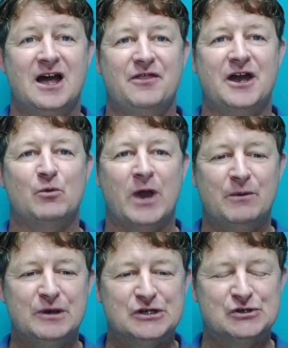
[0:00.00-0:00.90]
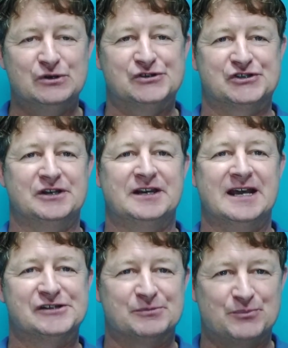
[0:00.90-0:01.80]
that when we do sin, he
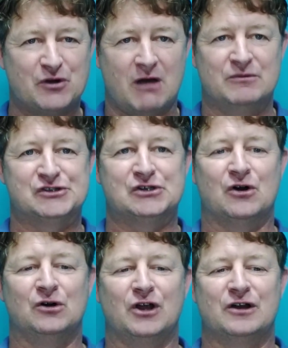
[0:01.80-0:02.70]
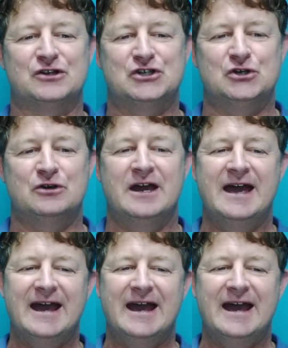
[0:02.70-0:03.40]
has a promise to hold on to.